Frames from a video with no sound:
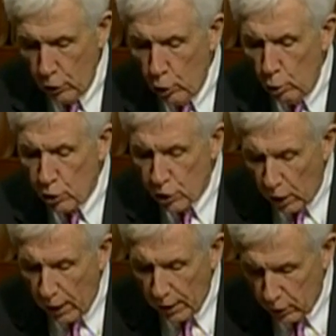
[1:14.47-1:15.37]
2,
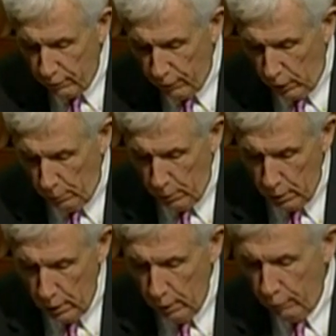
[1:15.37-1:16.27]
child development.
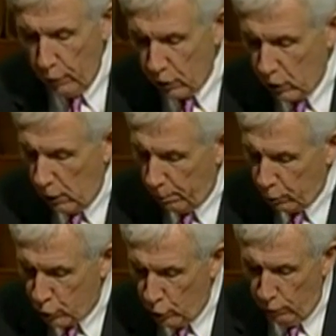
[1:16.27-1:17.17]
For example,
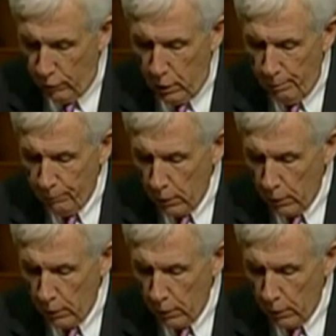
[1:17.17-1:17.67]
children